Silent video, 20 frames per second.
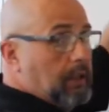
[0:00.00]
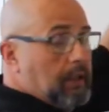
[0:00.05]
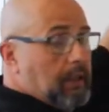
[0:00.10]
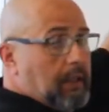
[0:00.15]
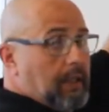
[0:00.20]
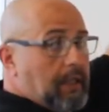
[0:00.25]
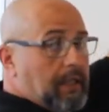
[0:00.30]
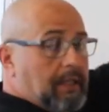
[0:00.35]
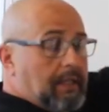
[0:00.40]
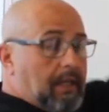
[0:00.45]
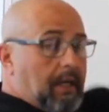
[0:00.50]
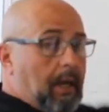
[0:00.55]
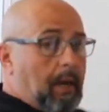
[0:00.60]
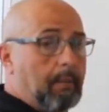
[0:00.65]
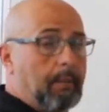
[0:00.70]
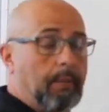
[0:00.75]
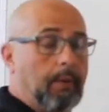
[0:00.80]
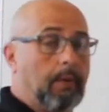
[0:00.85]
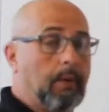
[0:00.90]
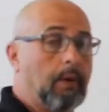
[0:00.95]
this up
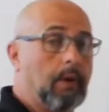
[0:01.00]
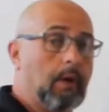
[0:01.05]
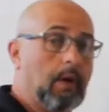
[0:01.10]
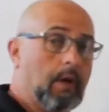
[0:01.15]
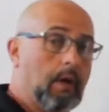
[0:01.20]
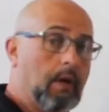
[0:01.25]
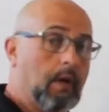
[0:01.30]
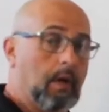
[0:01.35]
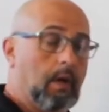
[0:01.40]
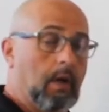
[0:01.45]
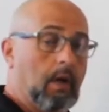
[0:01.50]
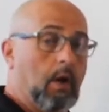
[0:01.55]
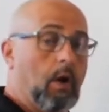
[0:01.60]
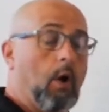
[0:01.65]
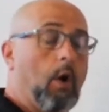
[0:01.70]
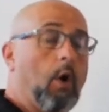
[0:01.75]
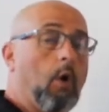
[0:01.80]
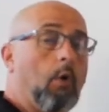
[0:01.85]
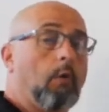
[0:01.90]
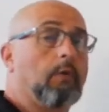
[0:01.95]

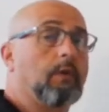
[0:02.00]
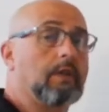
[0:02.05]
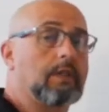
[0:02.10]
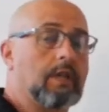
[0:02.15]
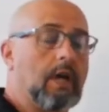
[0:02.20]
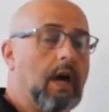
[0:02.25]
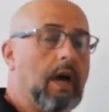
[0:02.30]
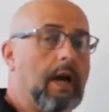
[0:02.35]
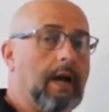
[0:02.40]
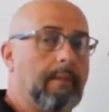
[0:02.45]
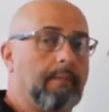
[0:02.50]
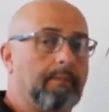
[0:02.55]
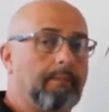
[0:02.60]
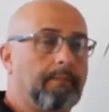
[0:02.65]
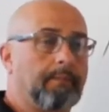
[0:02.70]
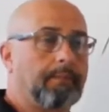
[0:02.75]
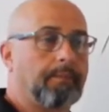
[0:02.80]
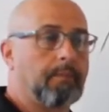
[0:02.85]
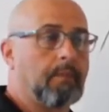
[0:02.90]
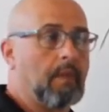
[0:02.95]
over time.
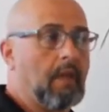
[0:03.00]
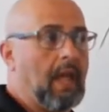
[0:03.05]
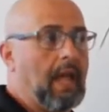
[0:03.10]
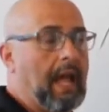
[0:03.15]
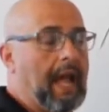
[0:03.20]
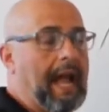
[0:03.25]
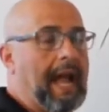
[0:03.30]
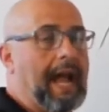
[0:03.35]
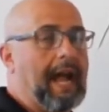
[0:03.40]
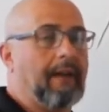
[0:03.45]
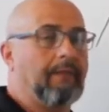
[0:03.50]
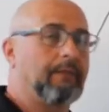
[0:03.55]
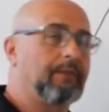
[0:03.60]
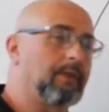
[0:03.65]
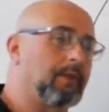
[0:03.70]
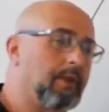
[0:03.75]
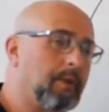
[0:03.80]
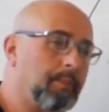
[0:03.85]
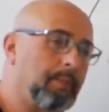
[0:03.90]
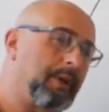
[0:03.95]
After
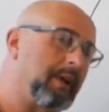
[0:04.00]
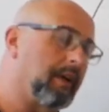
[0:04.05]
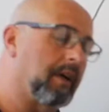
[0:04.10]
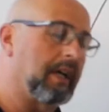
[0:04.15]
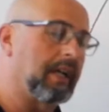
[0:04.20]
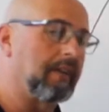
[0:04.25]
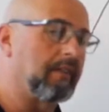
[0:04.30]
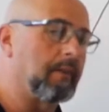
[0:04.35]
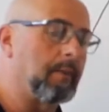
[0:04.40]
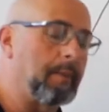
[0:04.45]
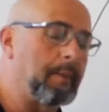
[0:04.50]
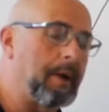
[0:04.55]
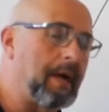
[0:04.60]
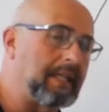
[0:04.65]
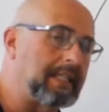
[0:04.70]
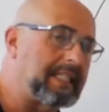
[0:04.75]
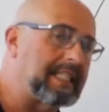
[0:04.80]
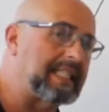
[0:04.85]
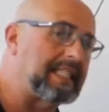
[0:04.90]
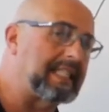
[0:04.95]
a period of about
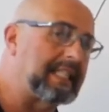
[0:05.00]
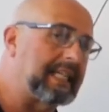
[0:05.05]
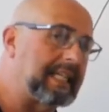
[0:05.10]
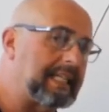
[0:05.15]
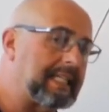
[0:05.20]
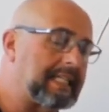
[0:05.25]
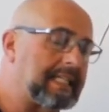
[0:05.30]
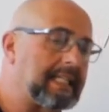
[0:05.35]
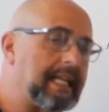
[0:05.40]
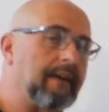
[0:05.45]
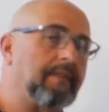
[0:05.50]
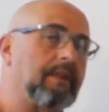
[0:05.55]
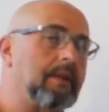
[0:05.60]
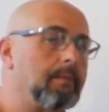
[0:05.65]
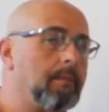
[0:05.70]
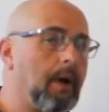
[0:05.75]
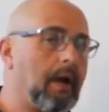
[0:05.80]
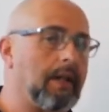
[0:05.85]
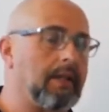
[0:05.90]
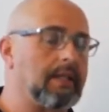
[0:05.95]
6-7
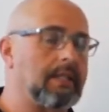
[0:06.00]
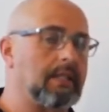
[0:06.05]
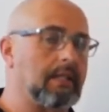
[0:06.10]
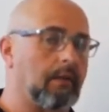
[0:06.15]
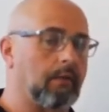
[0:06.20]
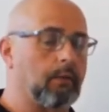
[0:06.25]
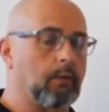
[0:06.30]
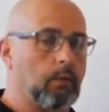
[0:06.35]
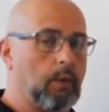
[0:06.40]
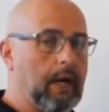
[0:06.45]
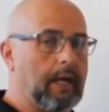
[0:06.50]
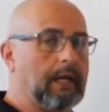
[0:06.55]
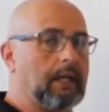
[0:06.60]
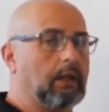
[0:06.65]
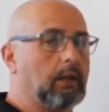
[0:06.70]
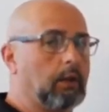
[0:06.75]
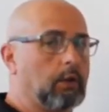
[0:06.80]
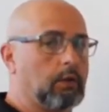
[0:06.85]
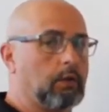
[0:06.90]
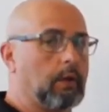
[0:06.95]
months of regular
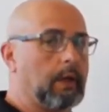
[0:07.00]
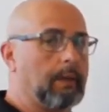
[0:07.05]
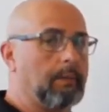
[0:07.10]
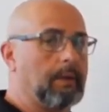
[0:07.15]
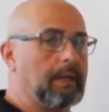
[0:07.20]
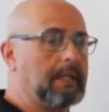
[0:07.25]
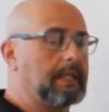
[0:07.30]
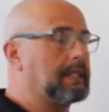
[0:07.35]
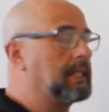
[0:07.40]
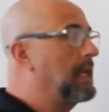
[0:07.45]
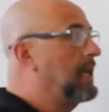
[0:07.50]
treatments,